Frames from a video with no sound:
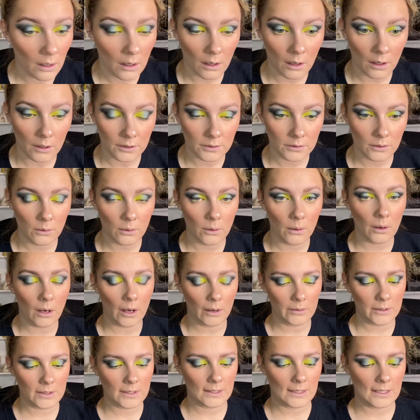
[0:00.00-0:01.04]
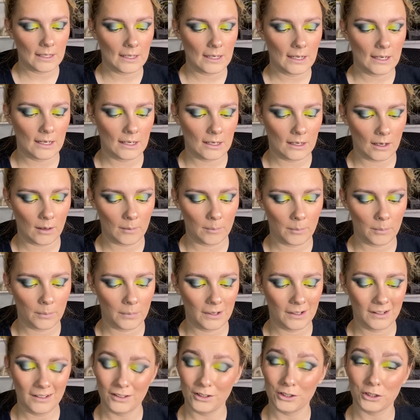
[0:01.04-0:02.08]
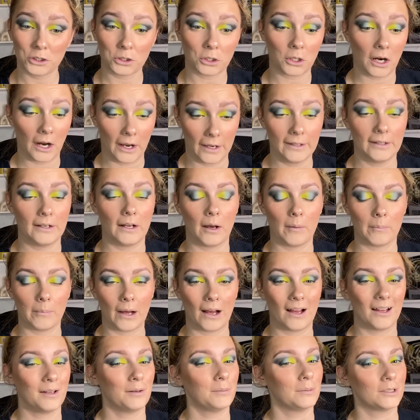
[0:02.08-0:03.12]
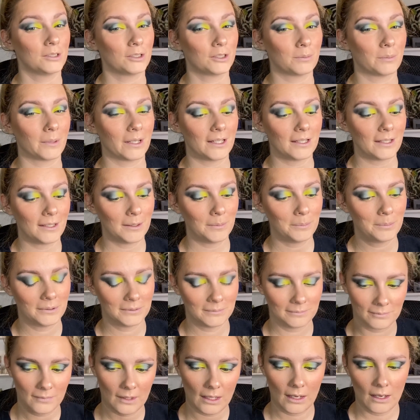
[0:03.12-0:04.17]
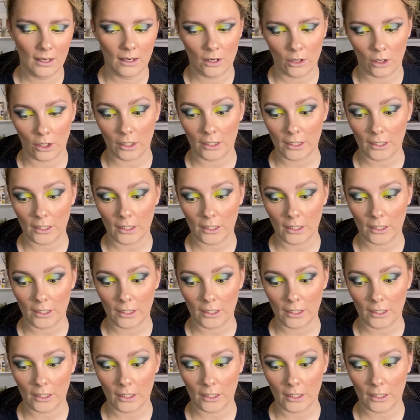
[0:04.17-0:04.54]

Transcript: Also, I was thinking I'm gonna try and not buy a bunch of makeup, or